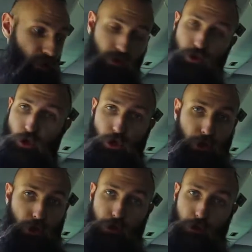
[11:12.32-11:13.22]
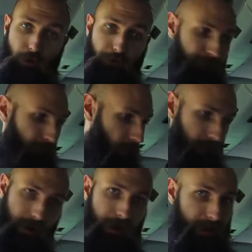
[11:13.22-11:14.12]
your foot
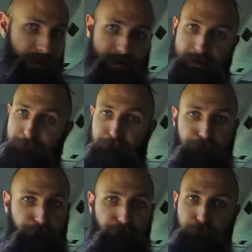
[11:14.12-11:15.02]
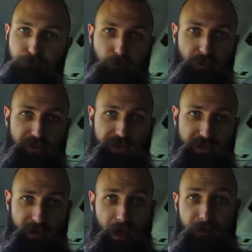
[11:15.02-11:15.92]
is
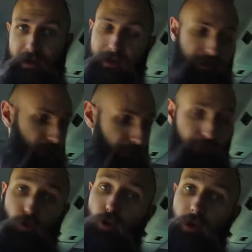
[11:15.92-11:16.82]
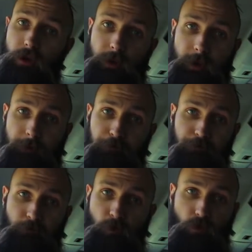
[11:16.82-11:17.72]
slamming it to the floor
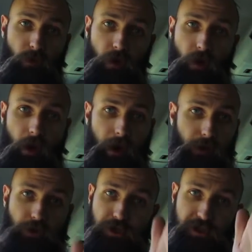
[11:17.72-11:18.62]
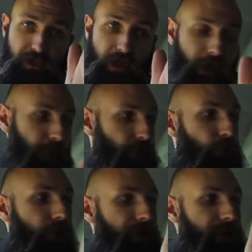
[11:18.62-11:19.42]
and you just see your